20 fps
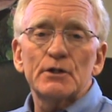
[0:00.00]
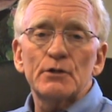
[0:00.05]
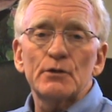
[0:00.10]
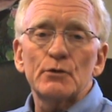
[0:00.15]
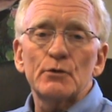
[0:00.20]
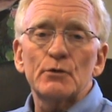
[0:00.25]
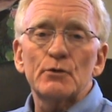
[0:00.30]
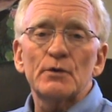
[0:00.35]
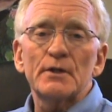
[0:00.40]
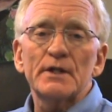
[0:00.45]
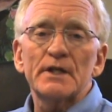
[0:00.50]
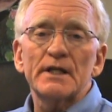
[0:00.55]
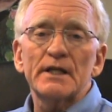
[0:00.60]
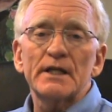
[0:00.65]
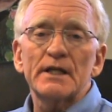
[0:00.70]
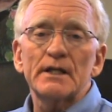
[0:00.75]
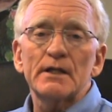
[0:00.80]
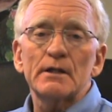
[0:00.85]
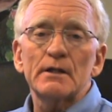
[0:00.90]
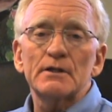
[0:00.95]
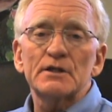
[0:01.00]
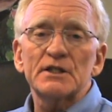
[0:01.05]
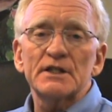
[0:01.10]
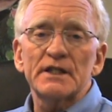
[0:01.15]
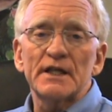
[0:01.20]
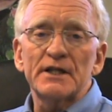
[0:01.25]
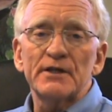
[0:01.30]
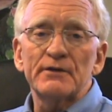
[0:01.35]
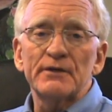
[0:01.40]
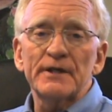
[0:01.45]
to their
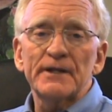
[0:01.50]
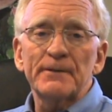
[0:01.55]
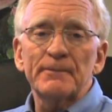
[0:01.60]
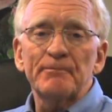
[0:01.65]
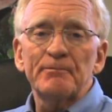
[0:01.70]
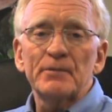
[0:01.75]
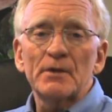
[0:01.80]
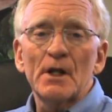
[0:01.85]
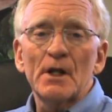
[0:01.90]
stuttering.